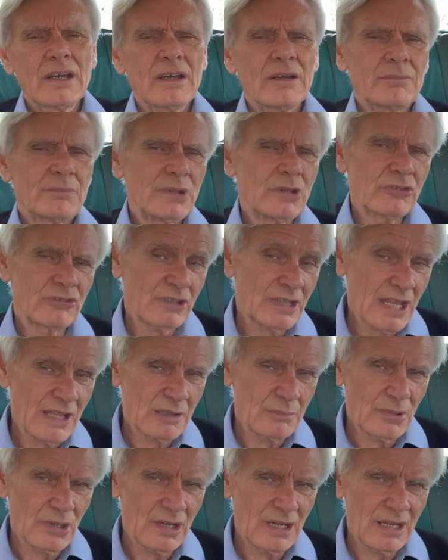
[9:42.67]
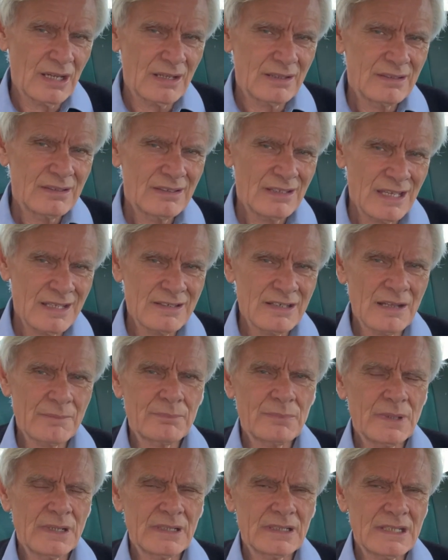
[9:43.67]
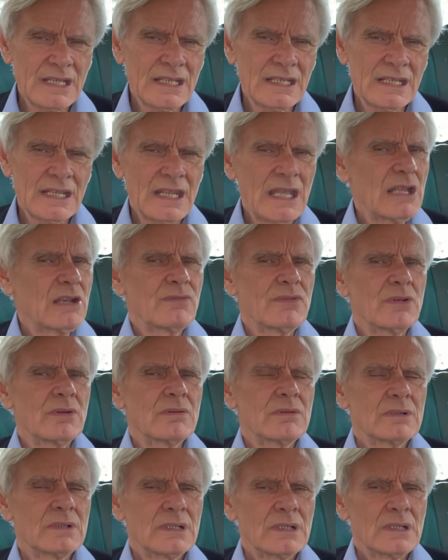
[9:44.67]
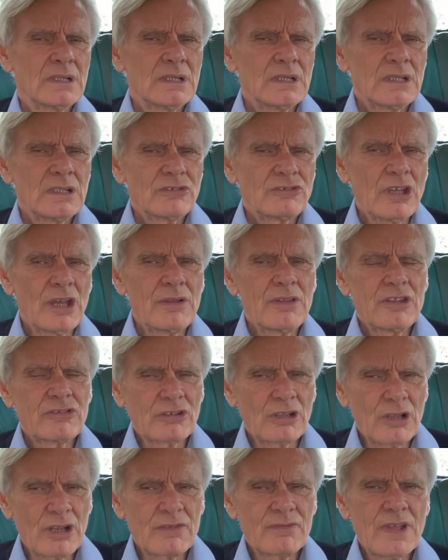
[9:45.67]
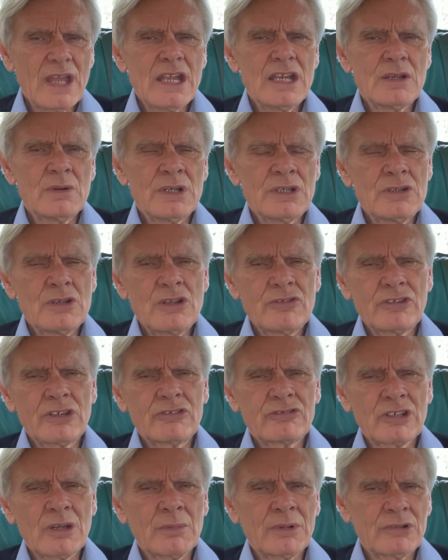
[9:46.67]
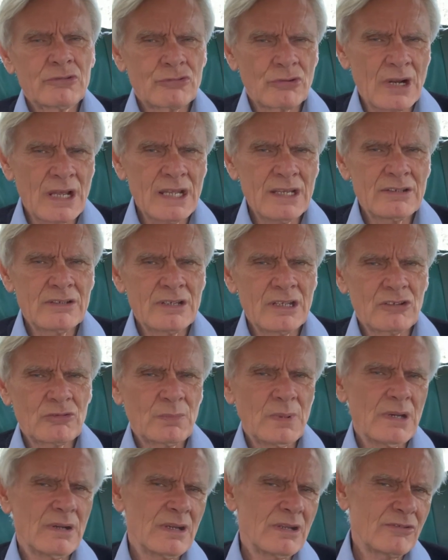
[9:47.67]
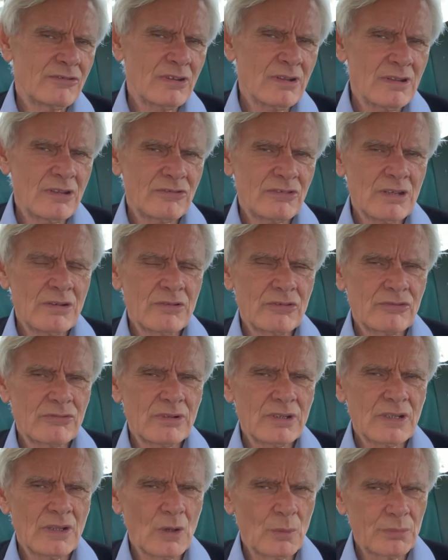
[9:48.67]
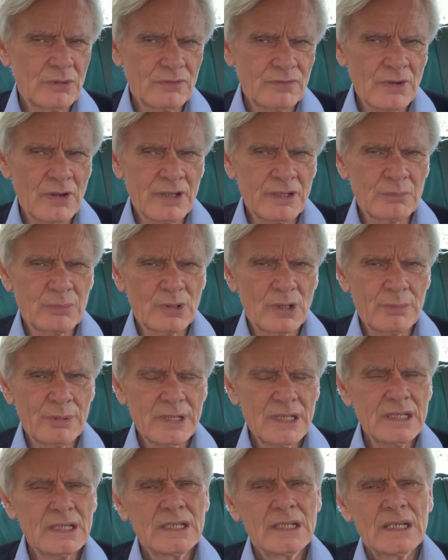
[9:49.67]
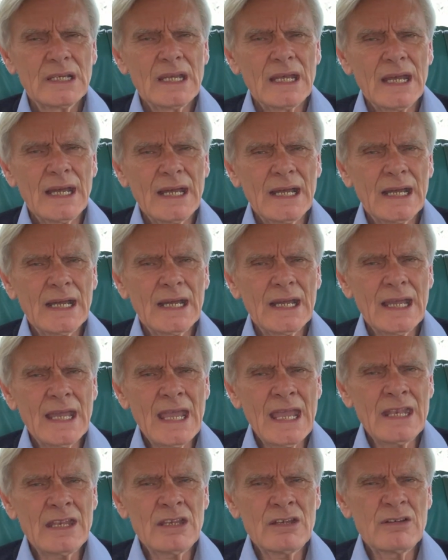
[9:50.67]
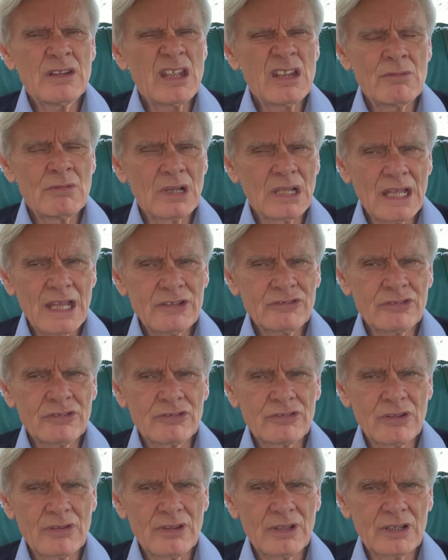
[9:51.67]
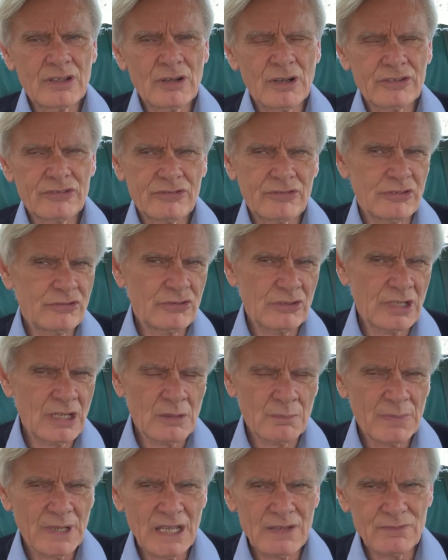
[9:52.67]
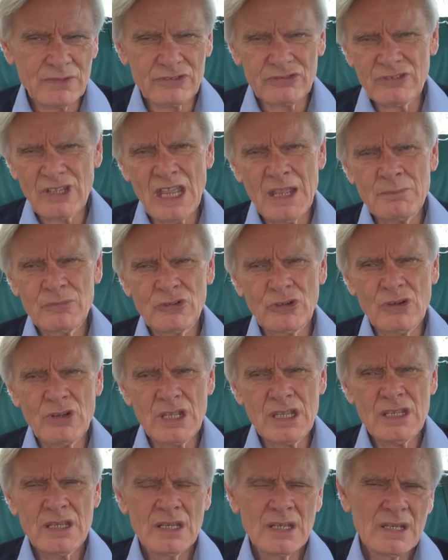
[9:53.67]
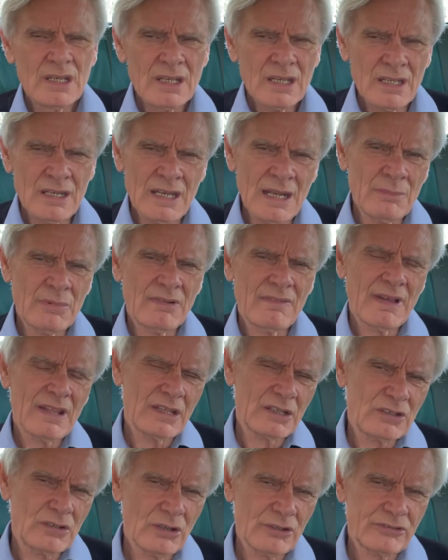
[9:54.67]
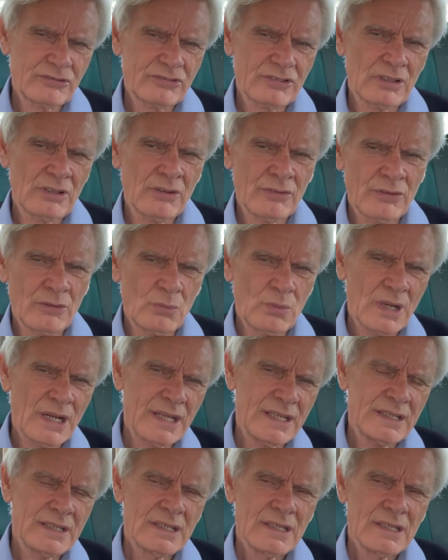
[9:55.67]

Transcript: because another buyer ended up getting it ahead of you. So there's a lot of value in using someone trained and experienced in this industry to help you find a property, and in relation to the costs that you're going to pay for stamp duty and a number of other costs along the way,